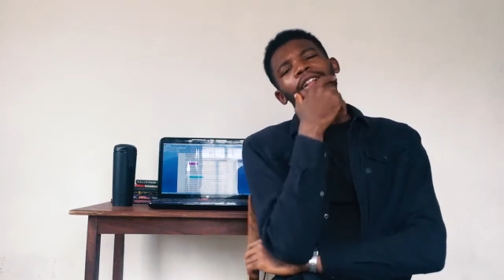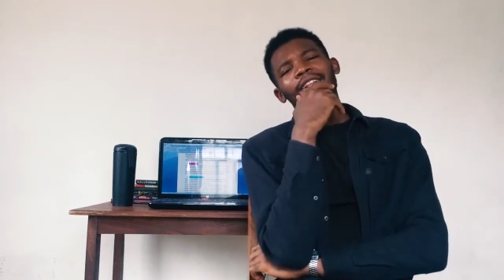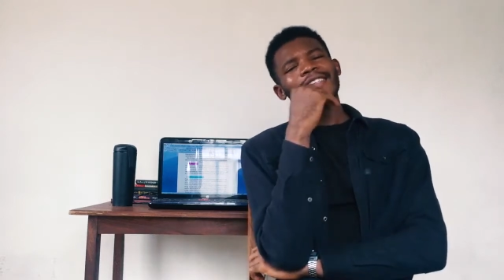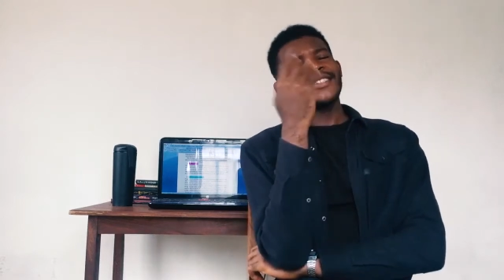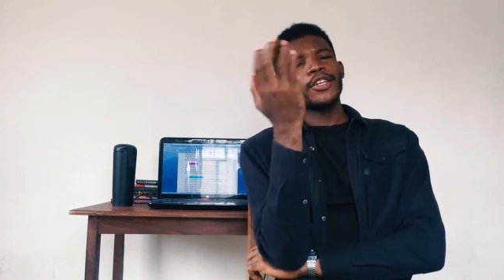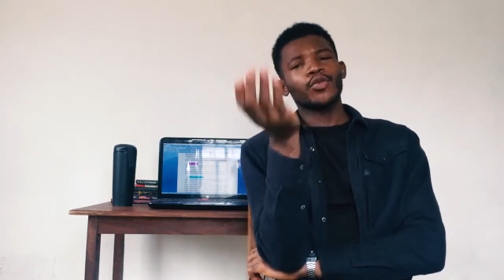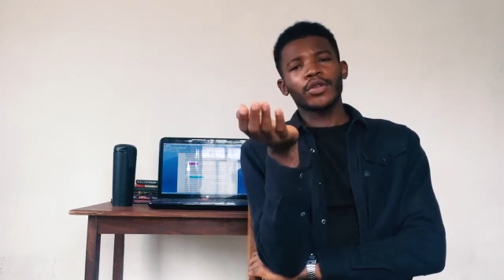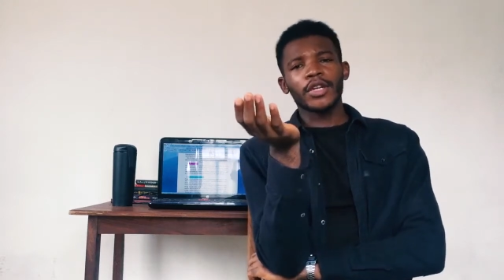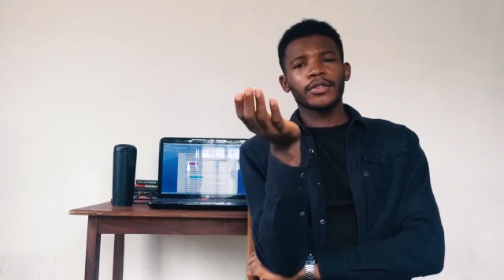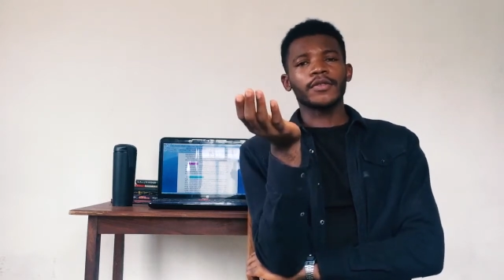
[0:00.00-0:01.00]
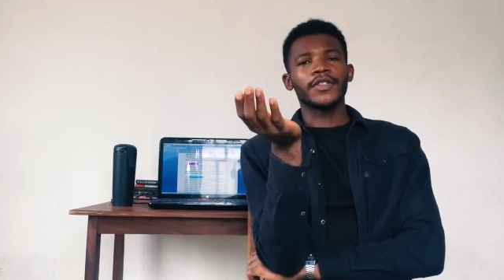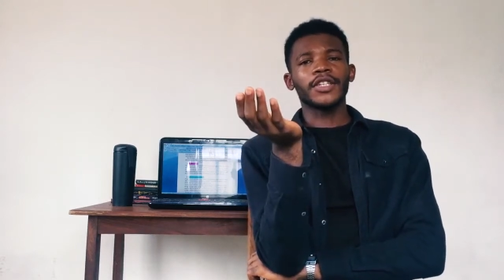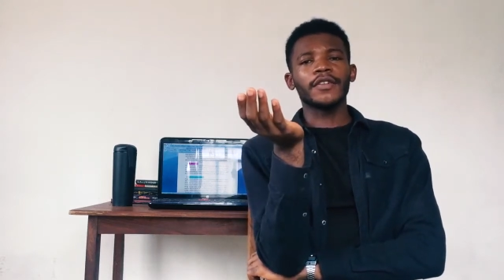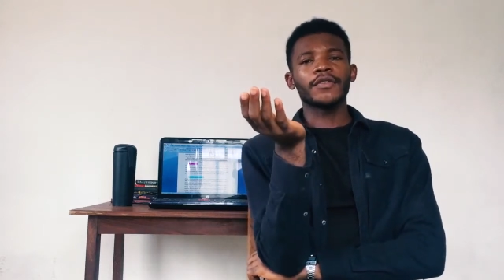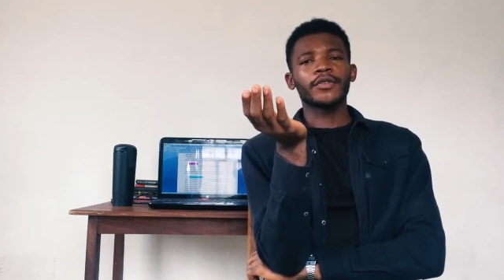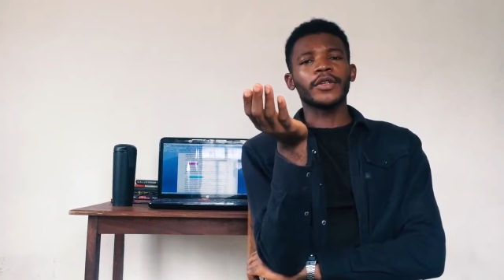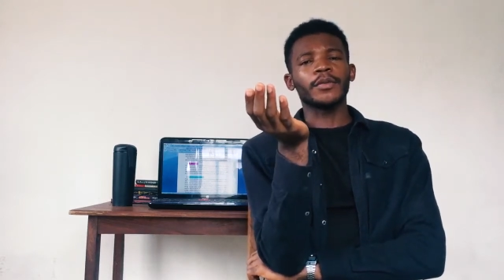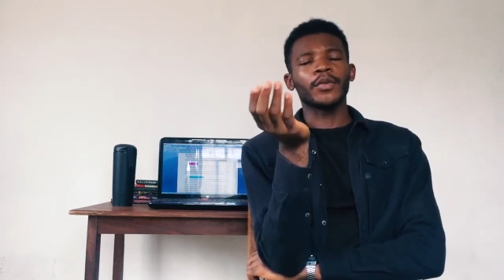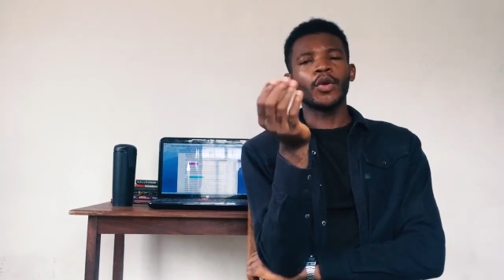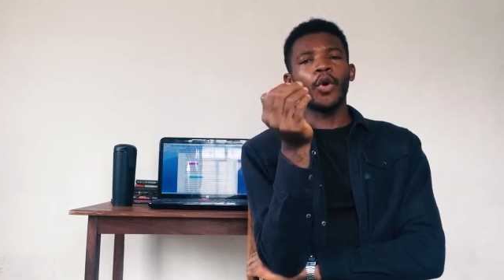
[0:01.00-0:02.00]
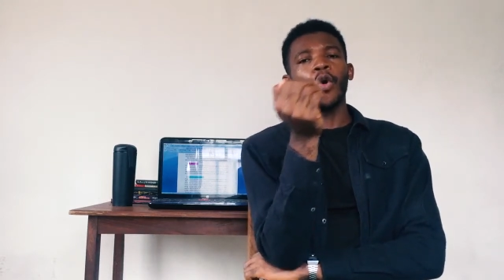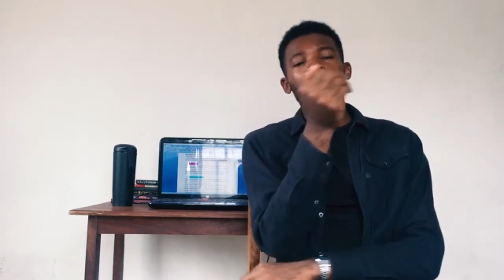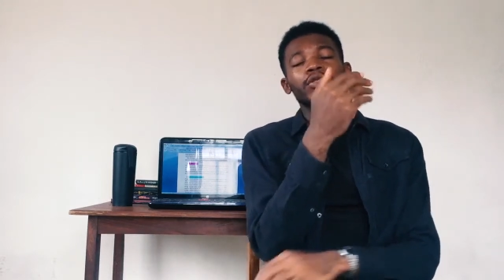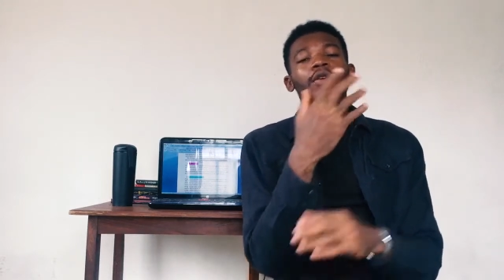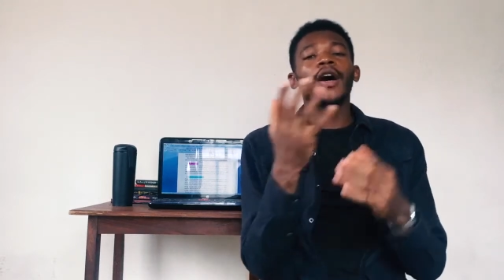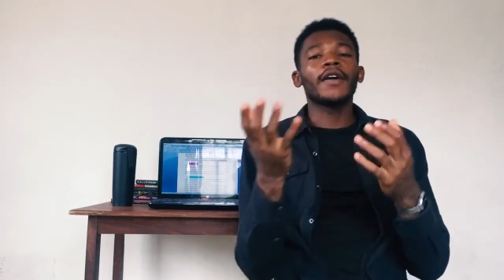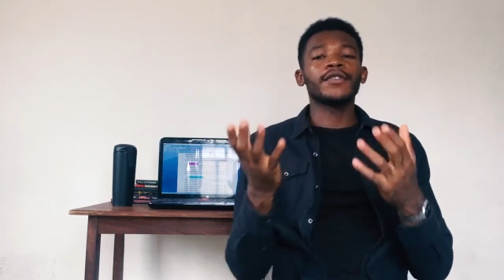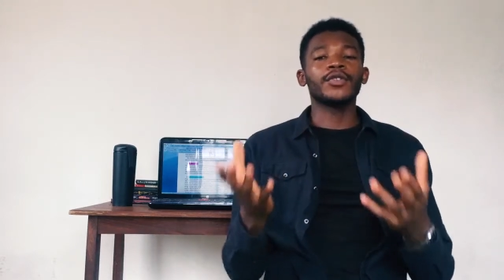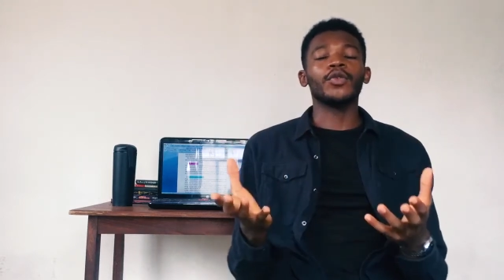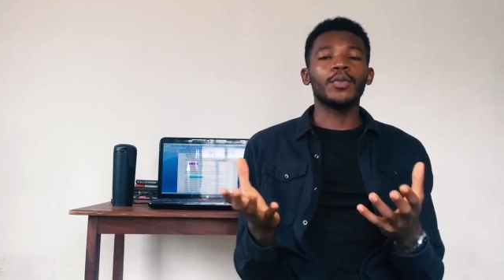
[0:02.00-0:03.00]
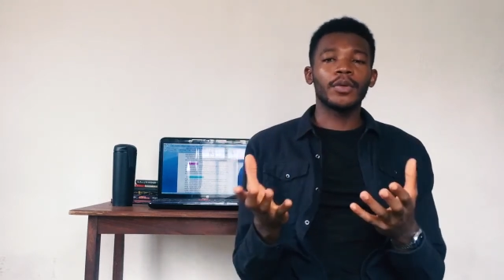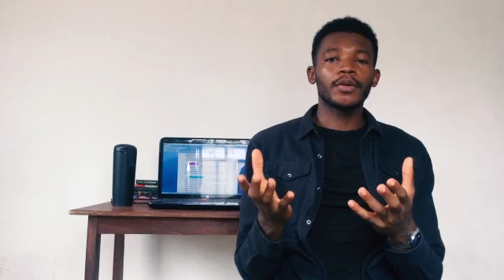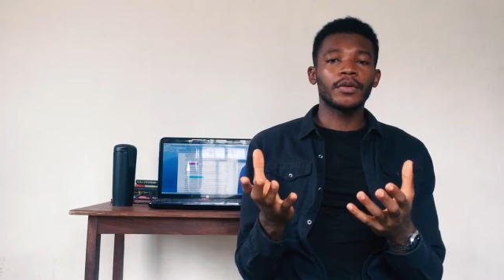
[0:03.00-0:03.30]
Let's say you run out of shave cream or you don't have soap.